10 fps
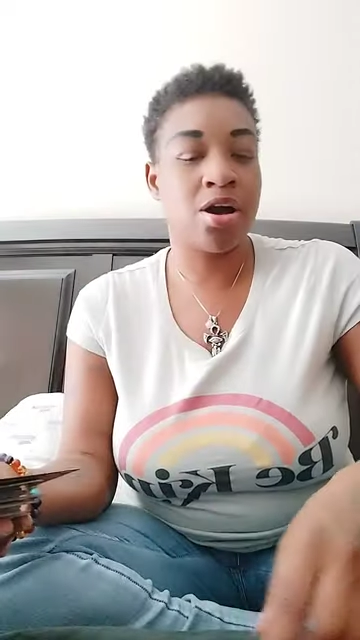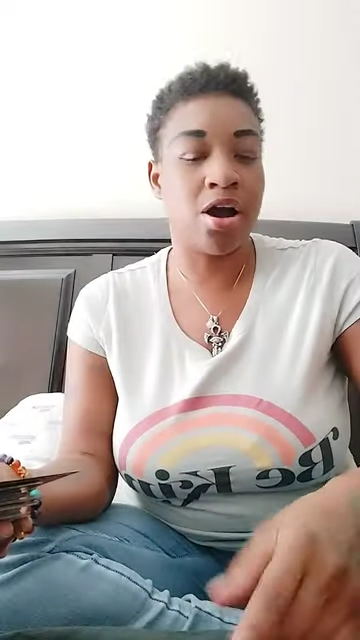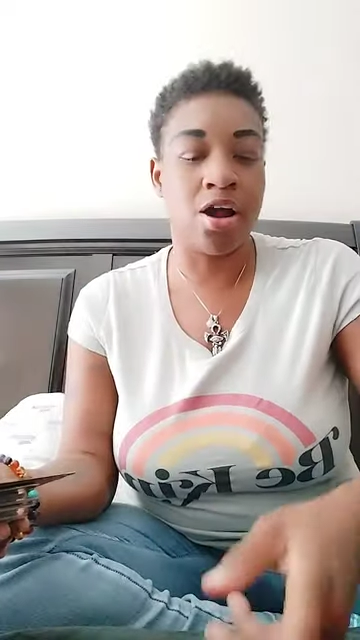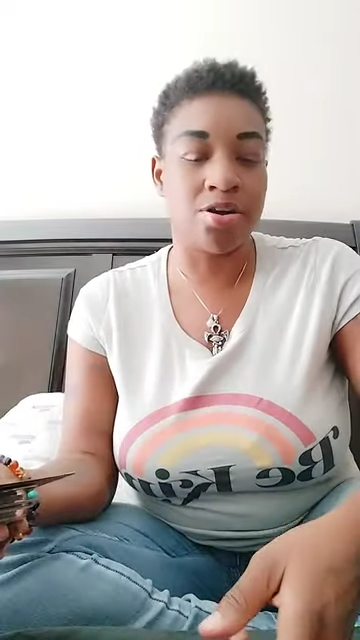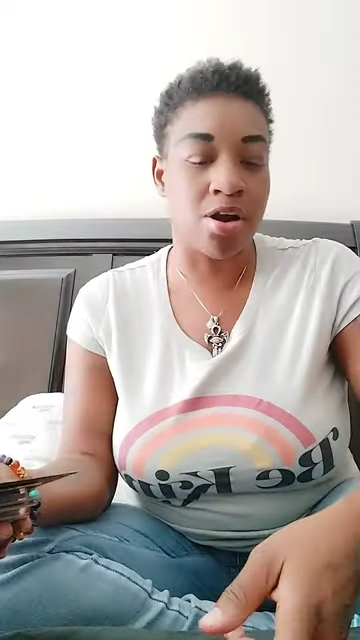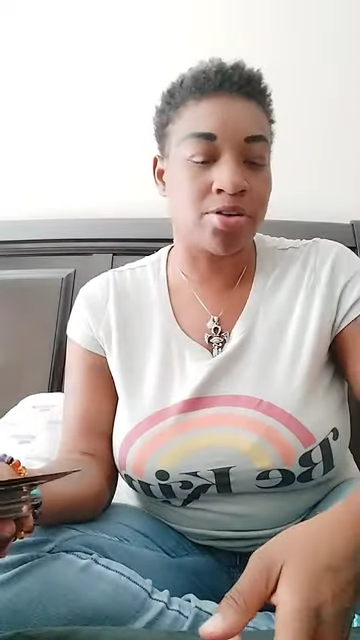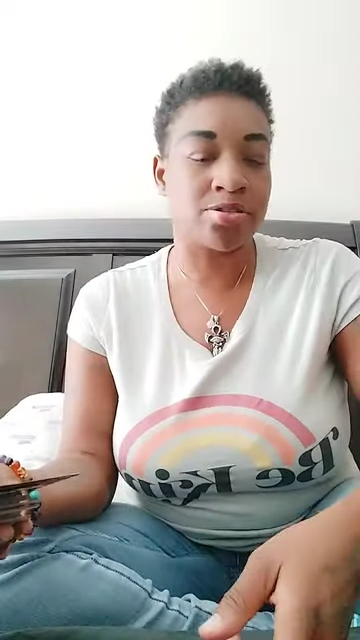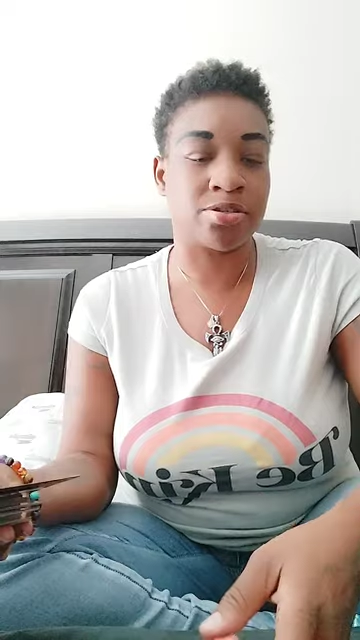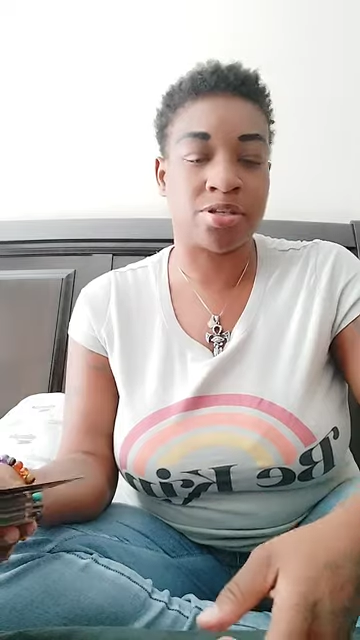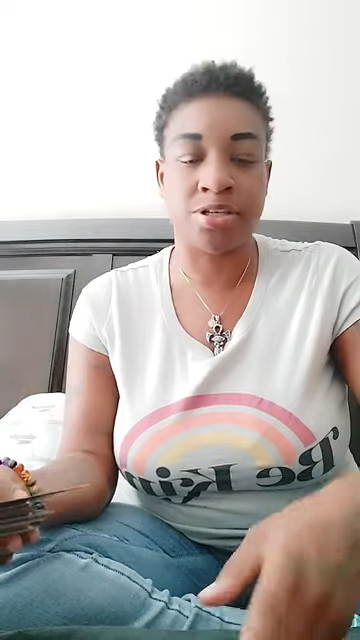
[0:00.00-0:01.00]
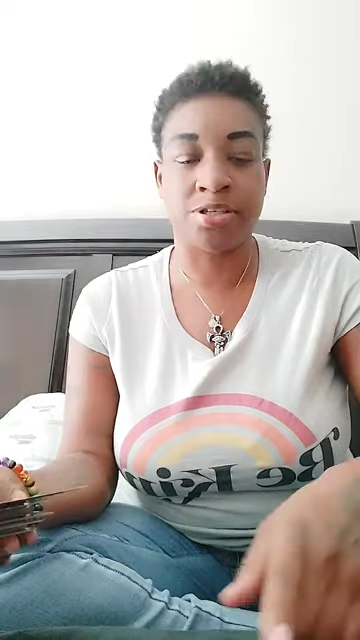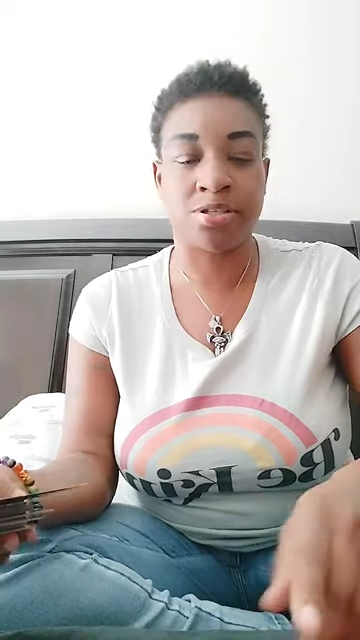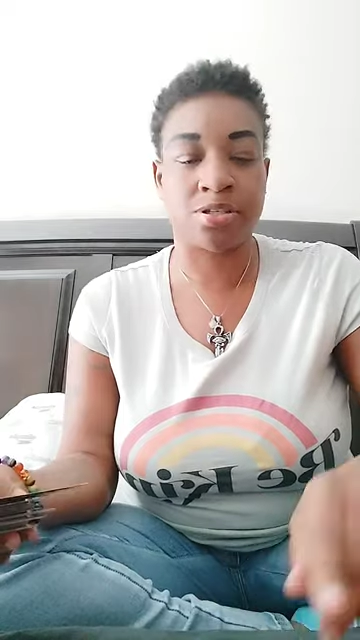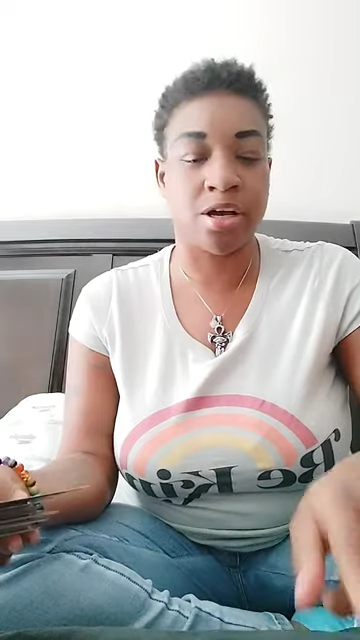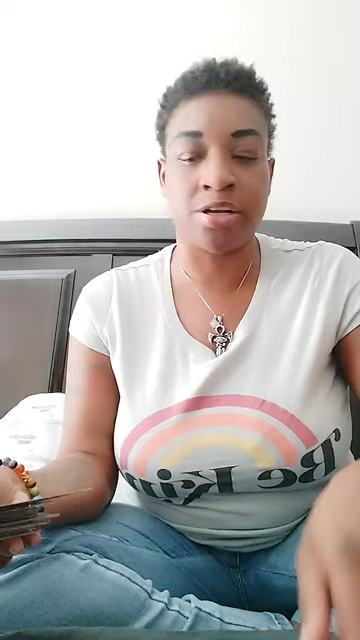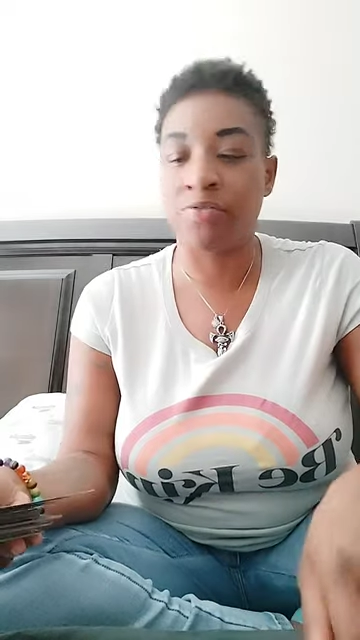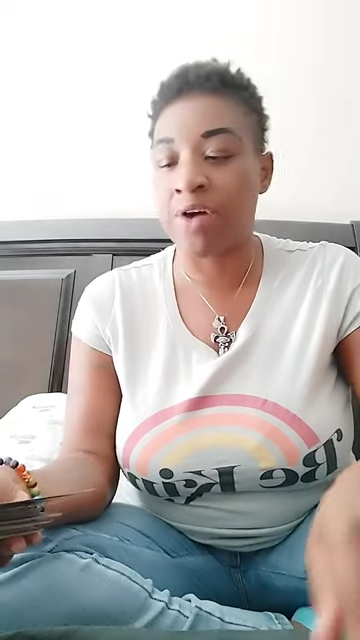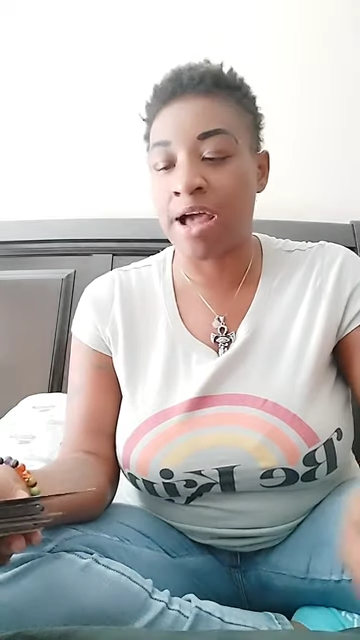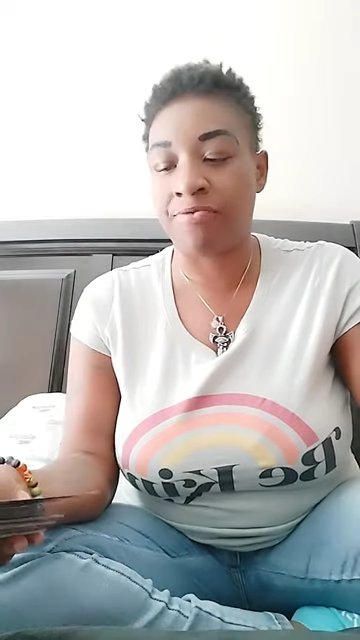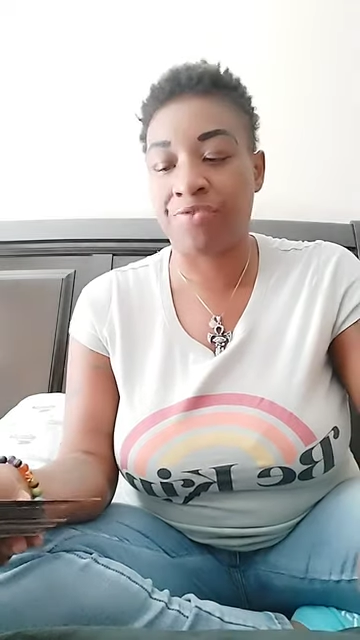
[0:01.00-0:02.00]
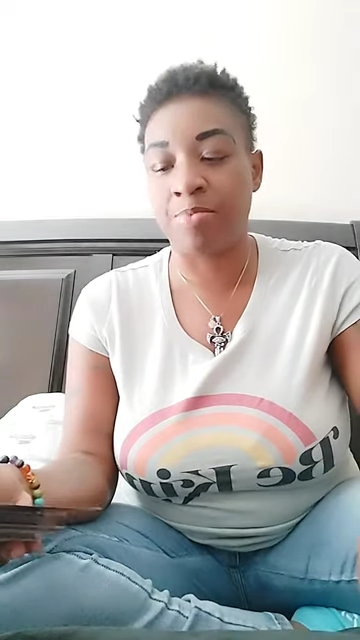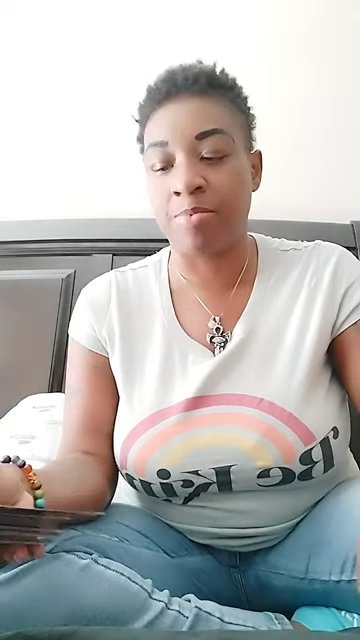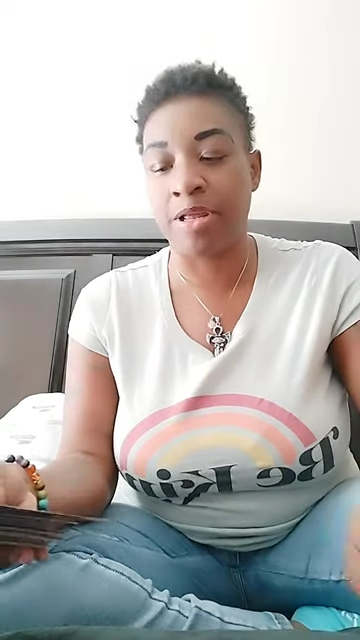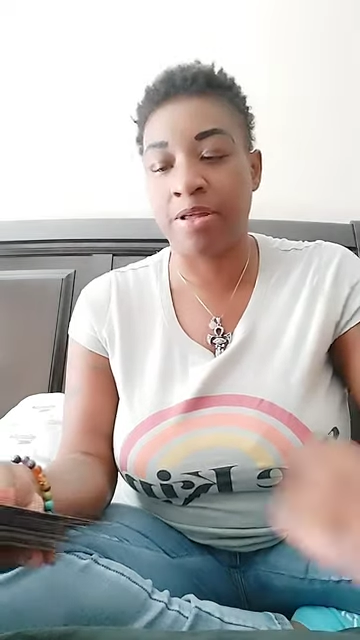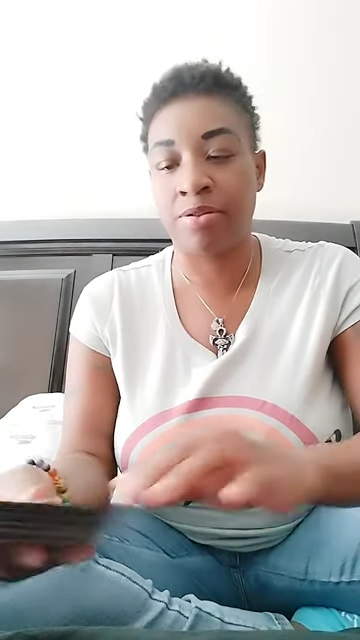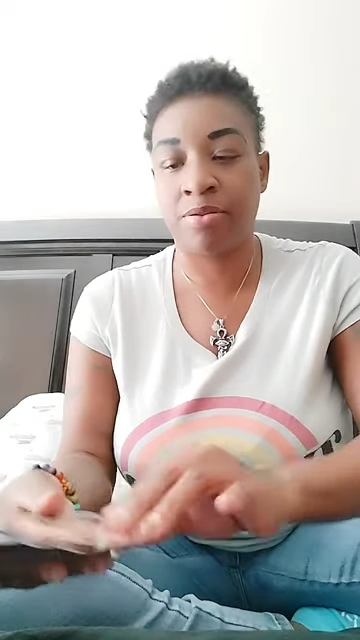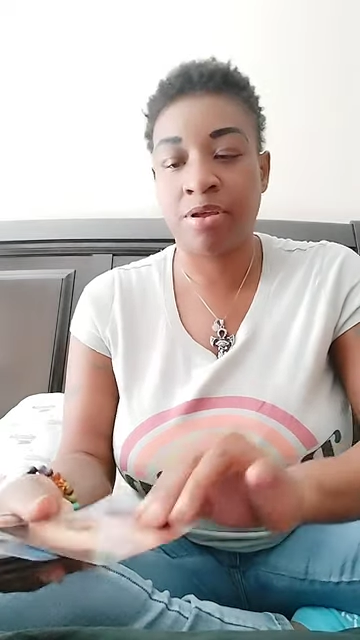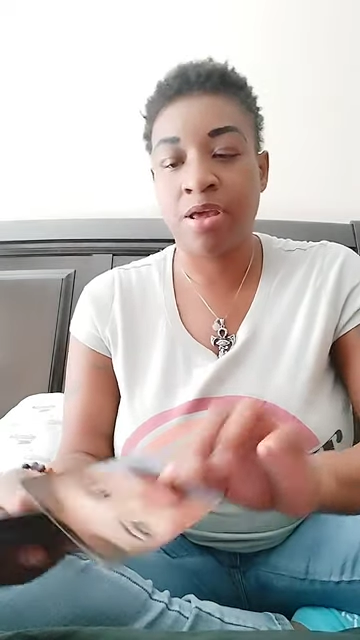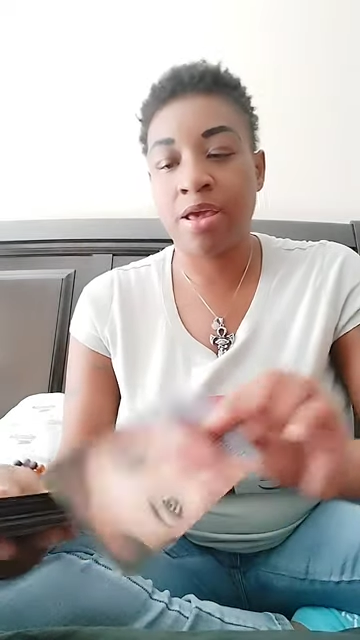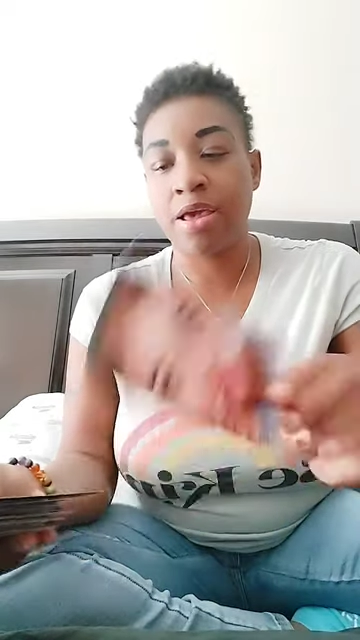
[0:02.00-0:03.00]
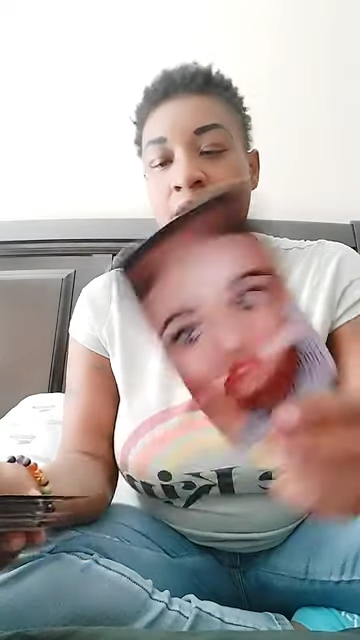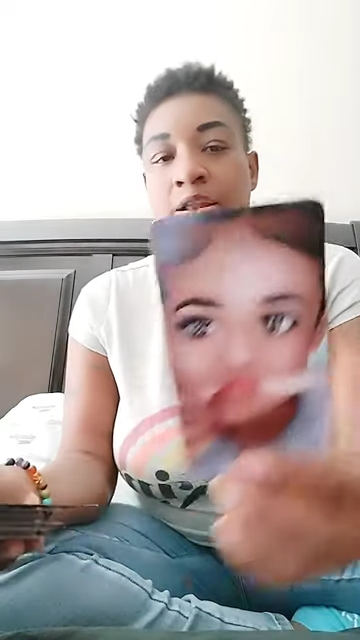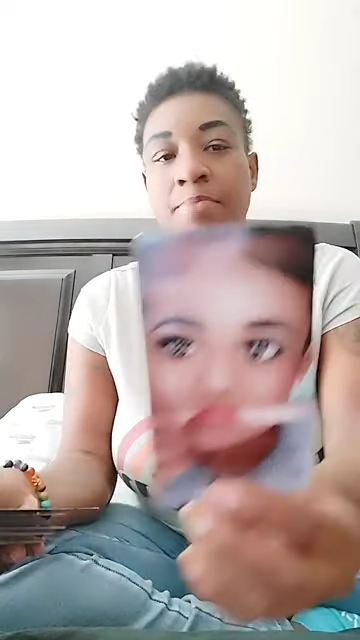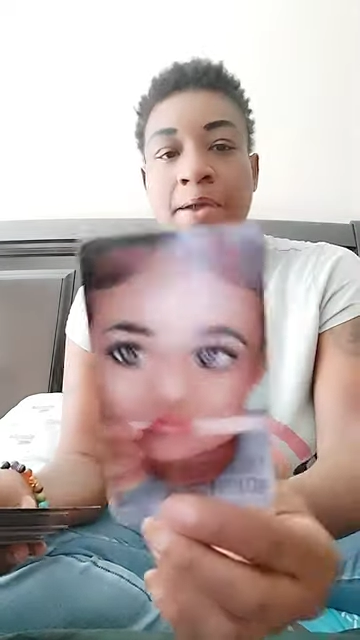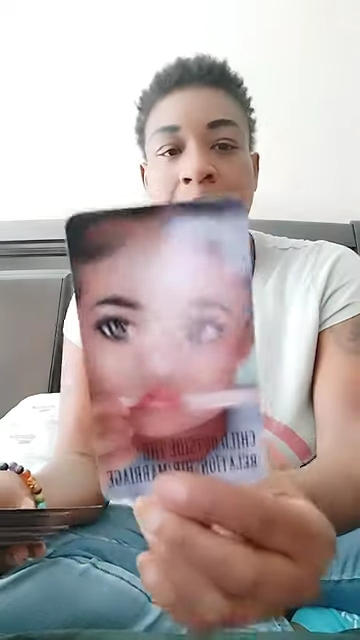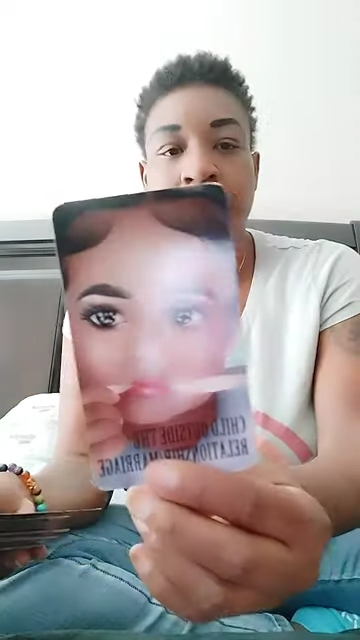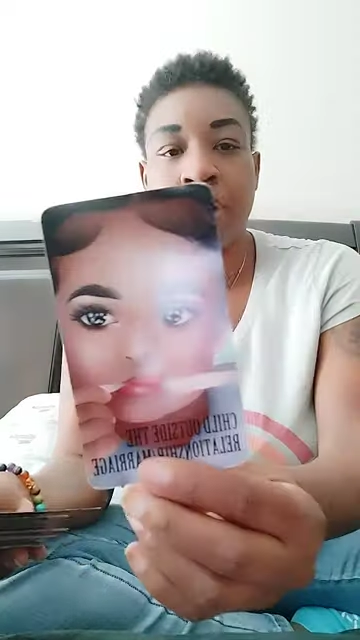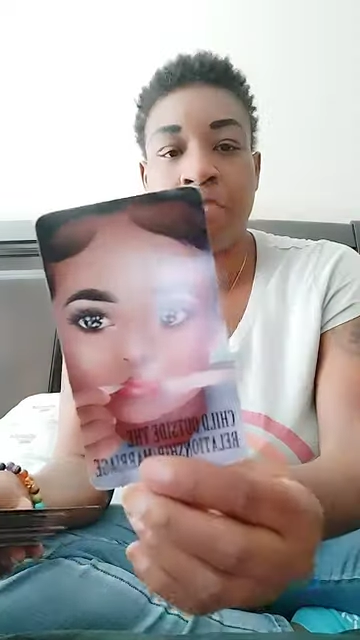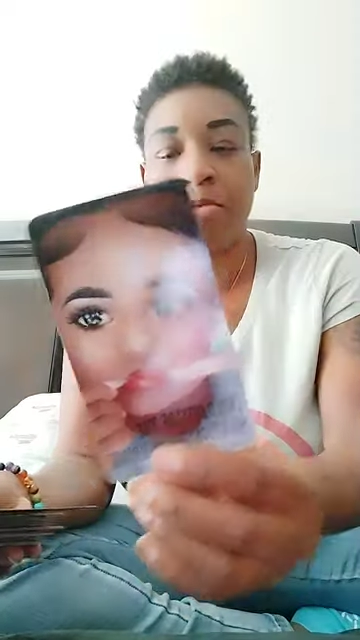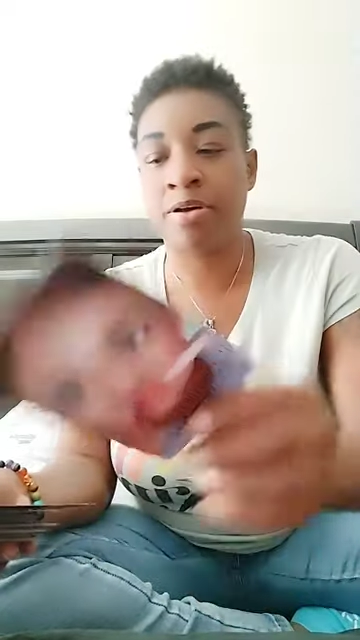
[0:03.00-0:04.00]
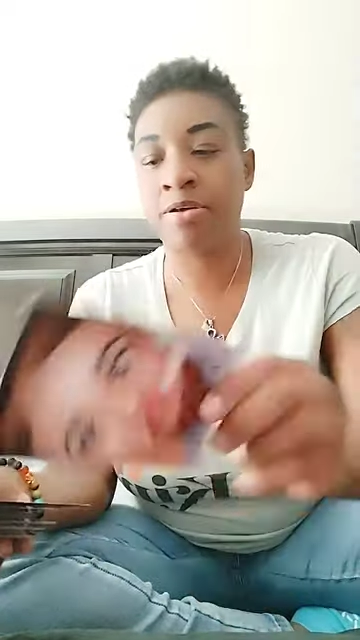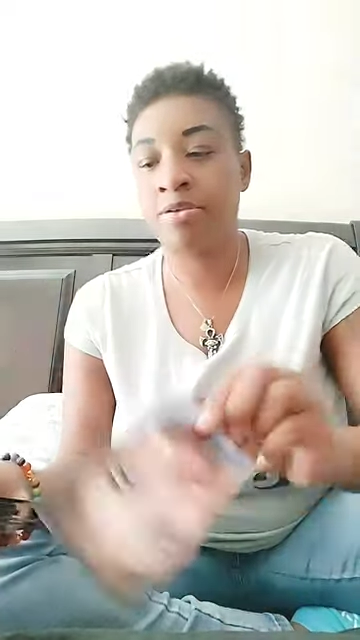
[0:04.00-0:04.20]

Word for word: a narcissist, a divine feminine, and a baby mama.